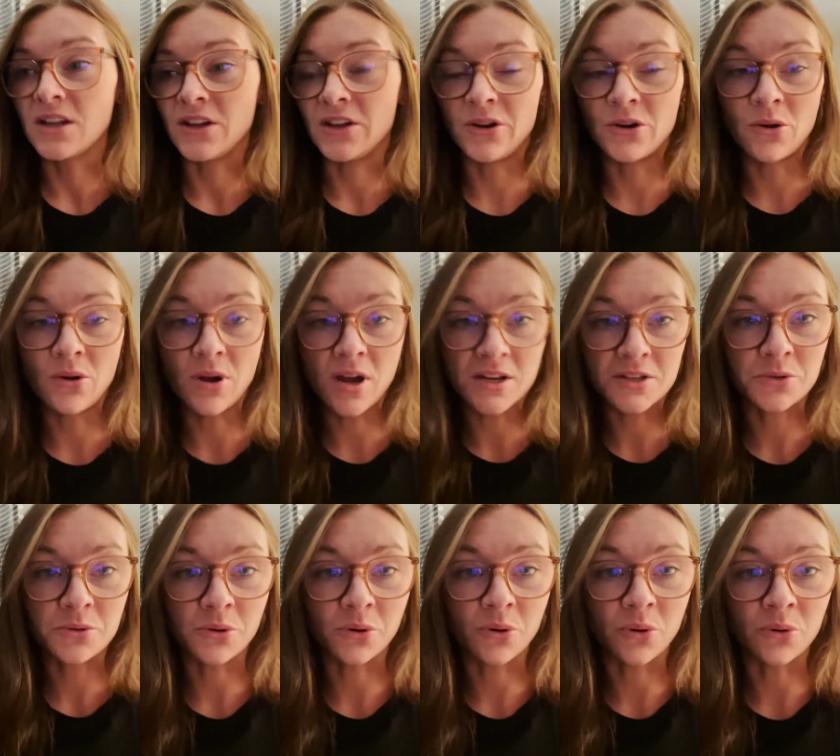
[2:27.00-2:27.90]
you know,
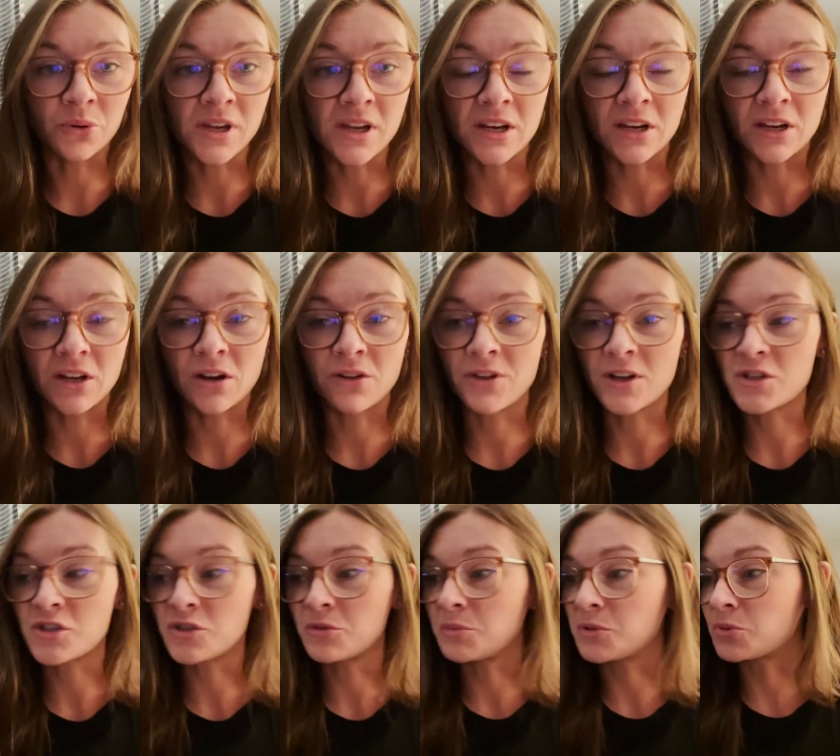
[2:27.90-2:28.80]
us who are only eating our
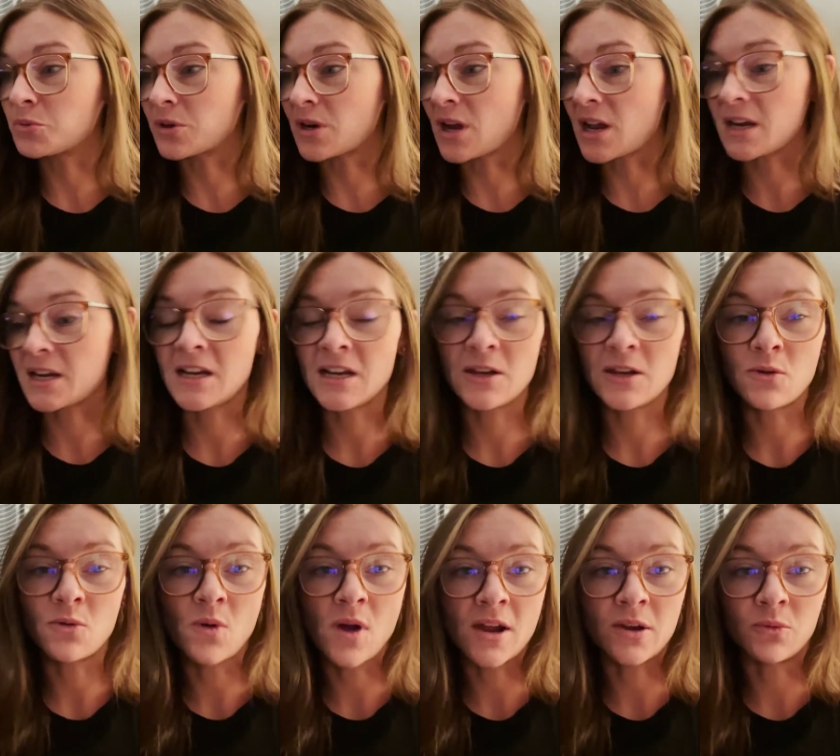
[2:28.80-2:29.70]
vegetables, we're not
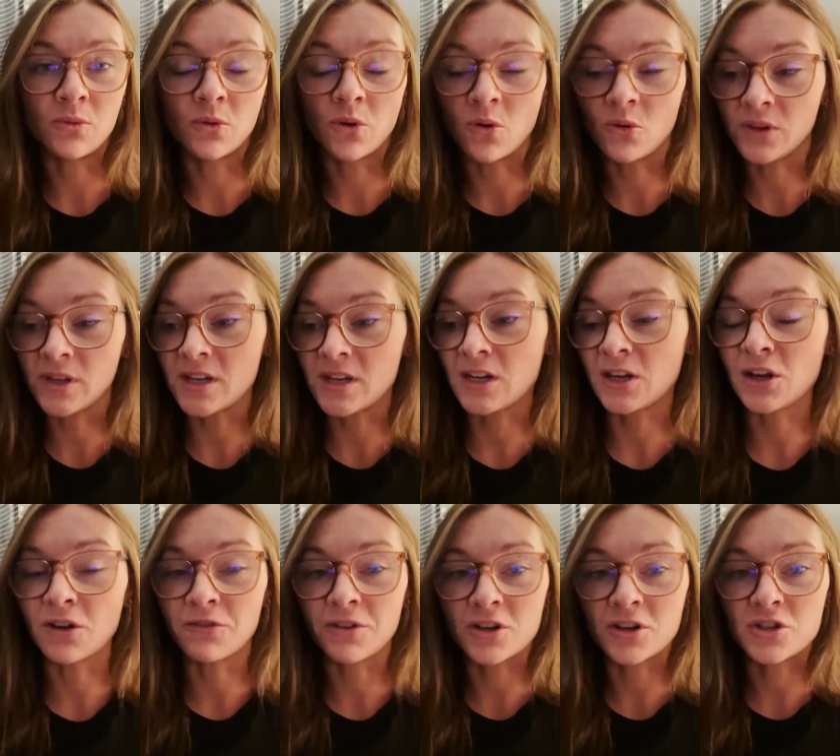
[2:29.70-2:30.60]
eating wine, we're only
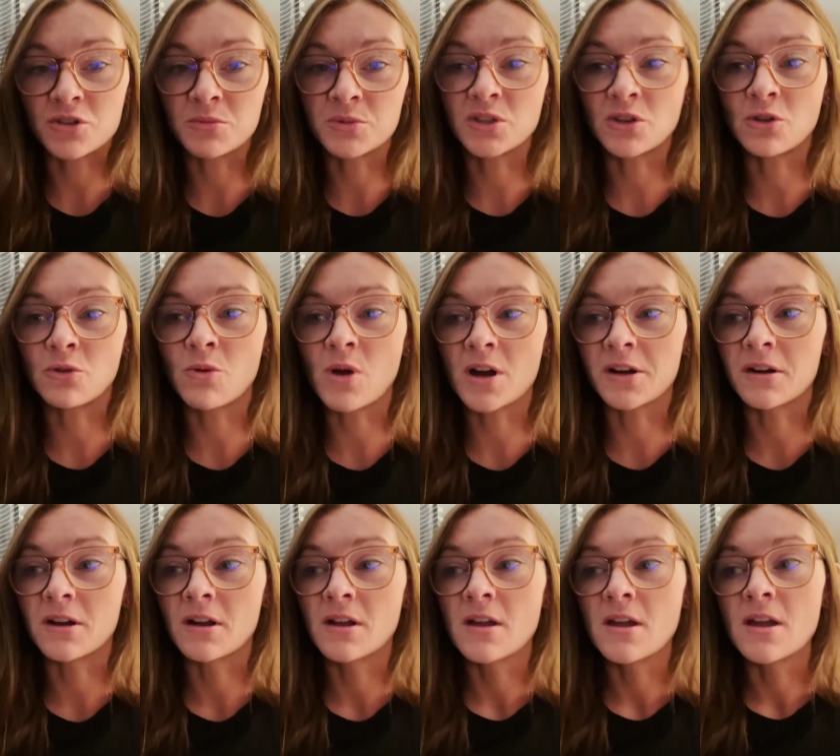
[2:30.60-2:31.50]
eating our vegetables in the
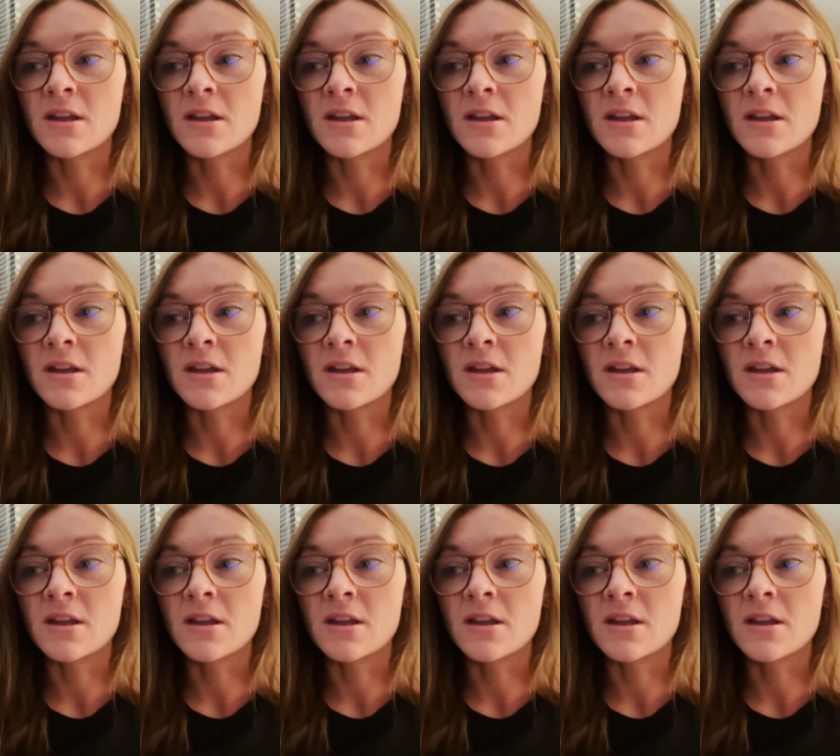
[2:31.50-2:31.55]
water.